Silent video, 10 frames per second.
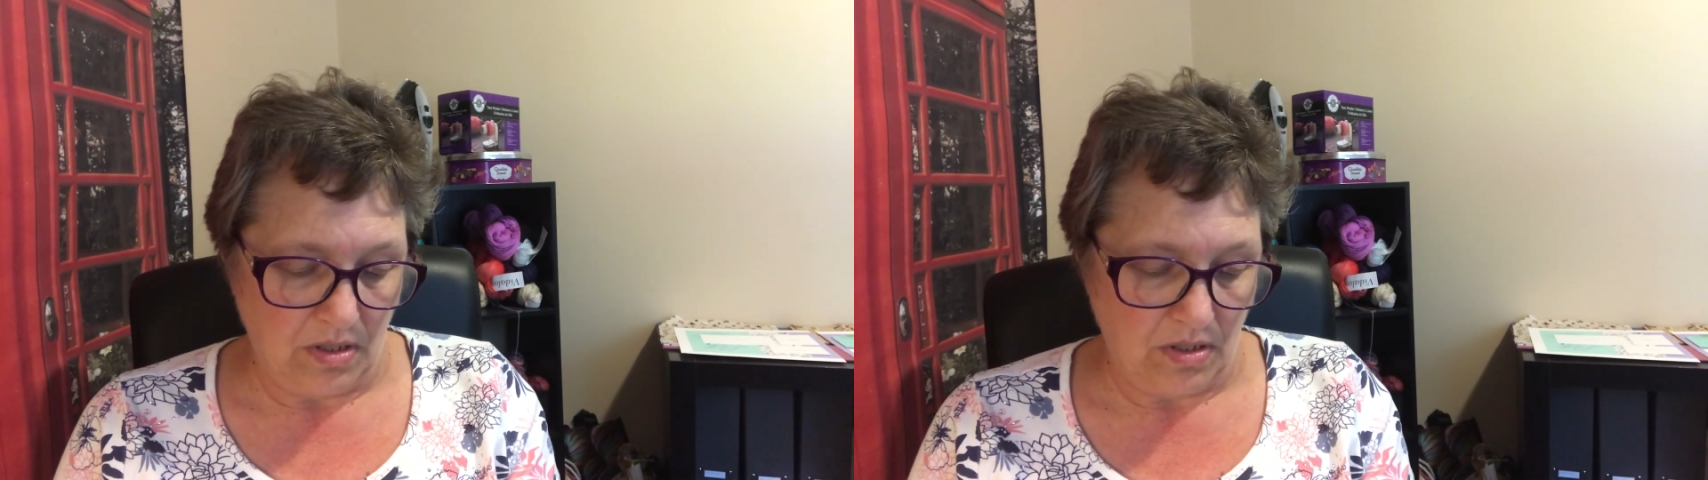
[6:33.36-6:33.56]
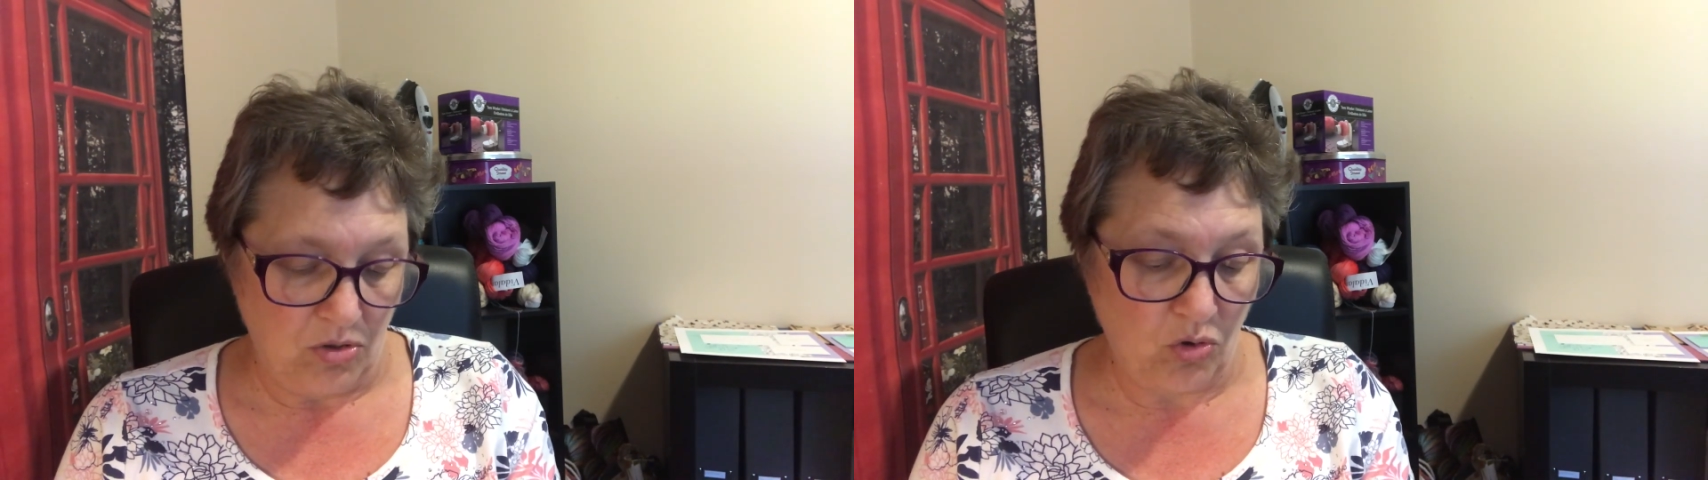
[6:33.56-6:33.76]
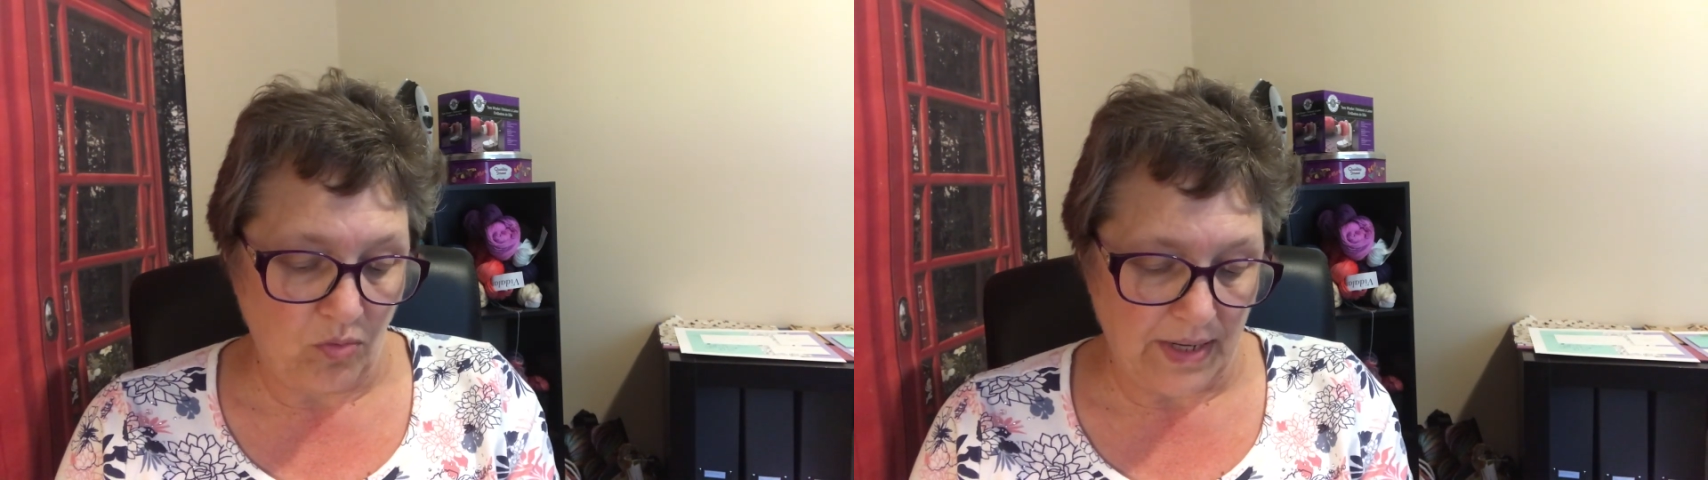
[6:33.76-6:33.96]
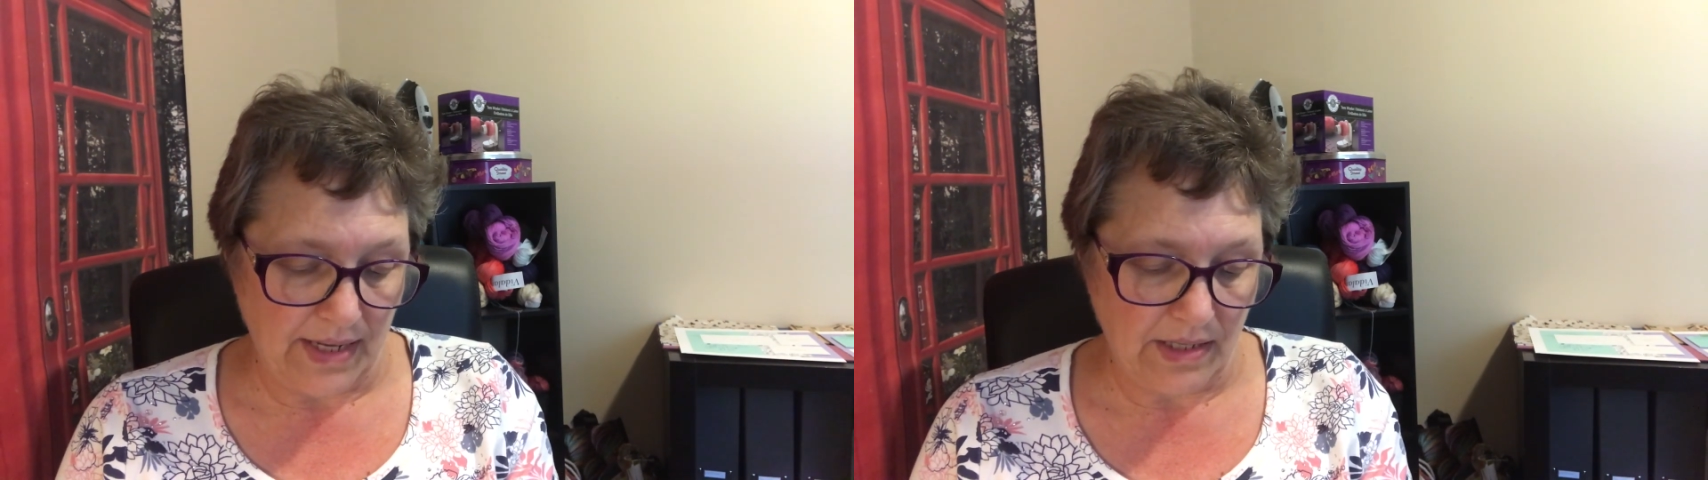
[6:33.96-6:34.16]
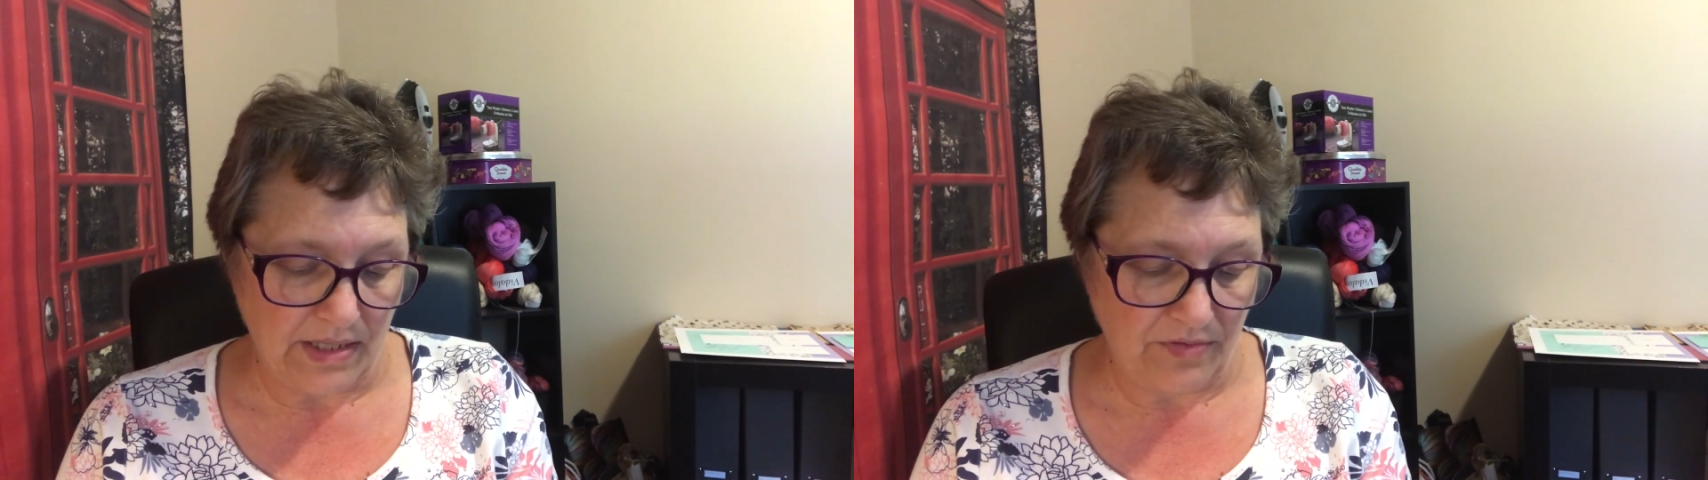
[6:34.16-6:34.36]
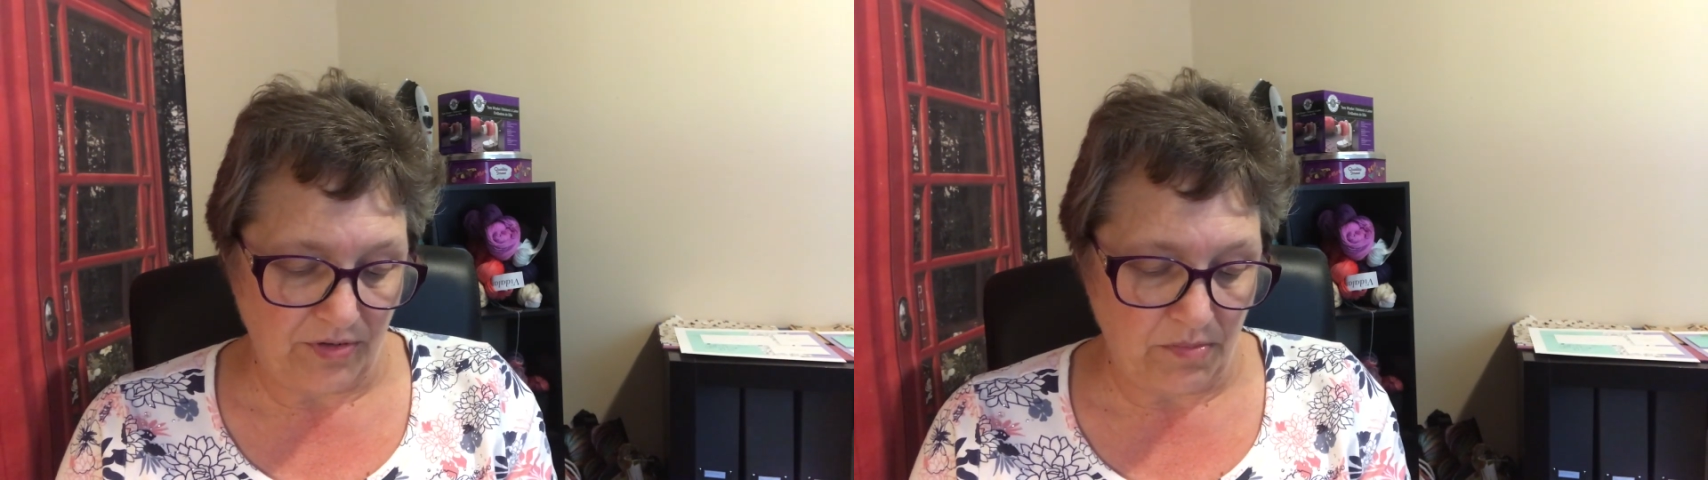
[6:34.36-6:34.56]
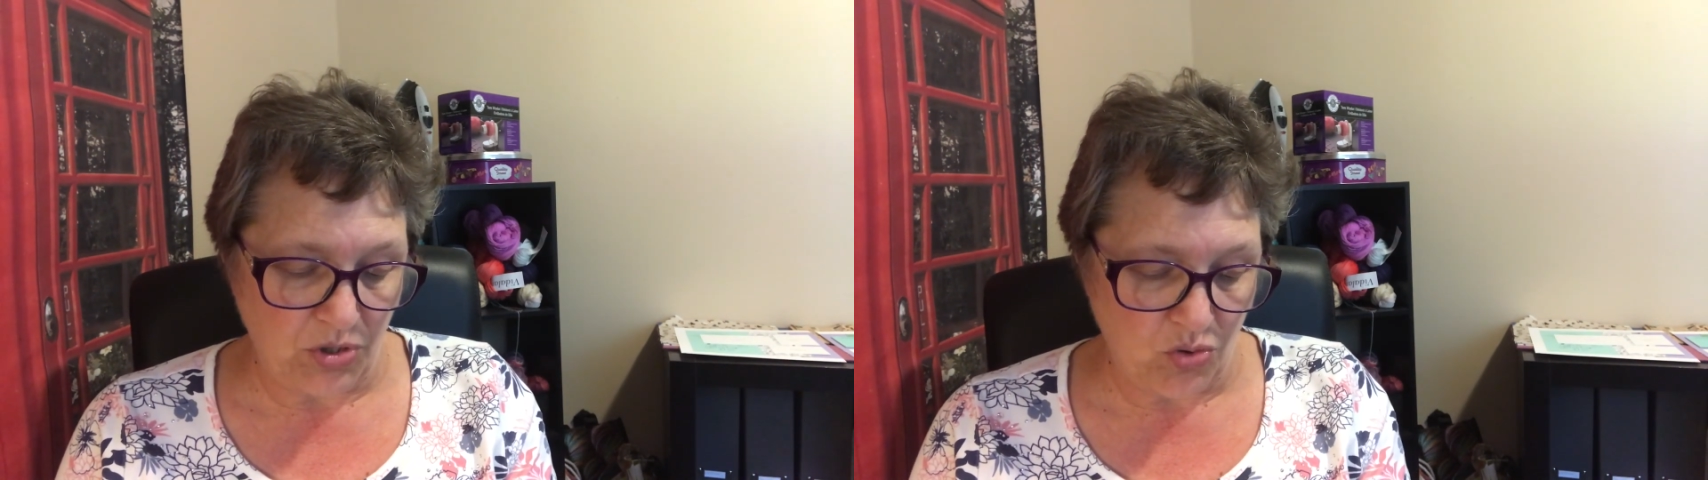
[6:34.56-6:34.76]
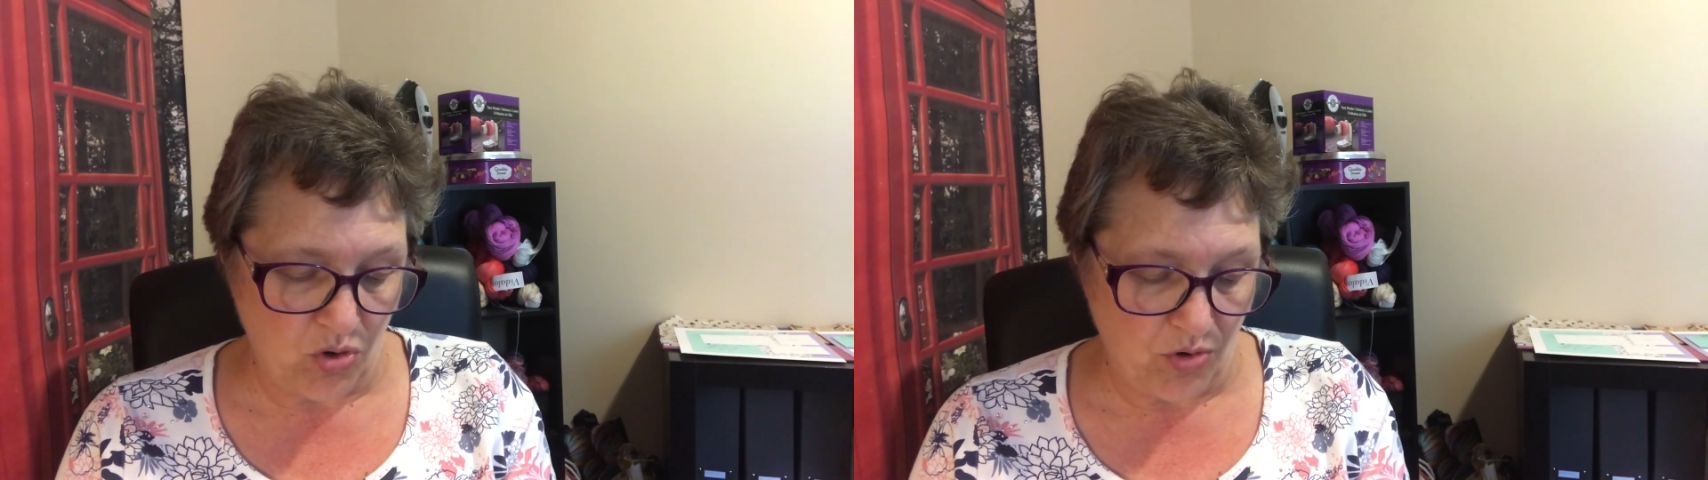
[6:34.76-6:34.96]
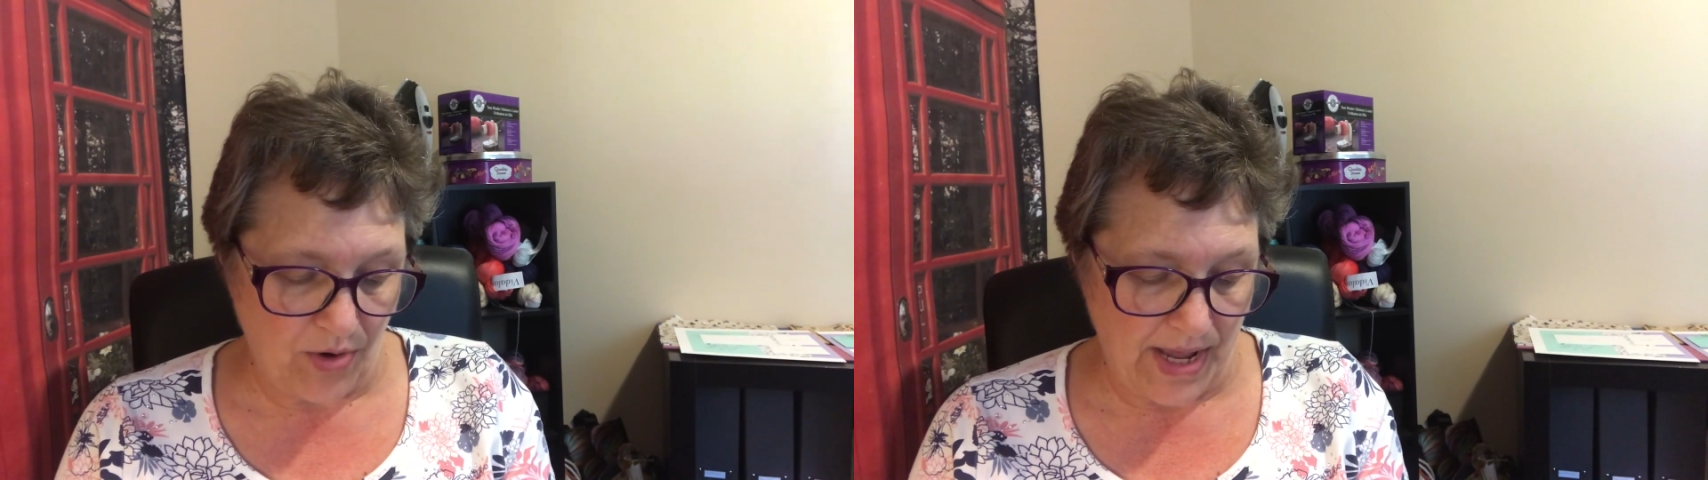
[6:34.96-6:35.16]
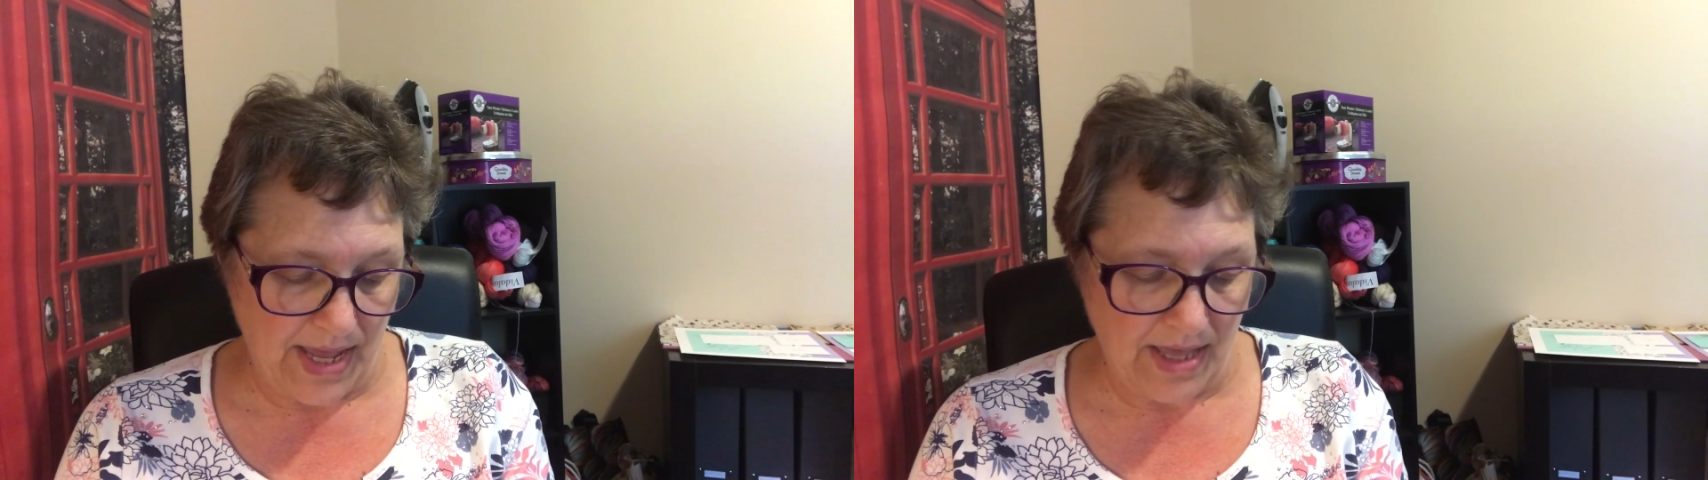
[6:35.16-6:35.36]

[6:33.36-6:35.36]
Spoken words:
Norway. It's from Norway.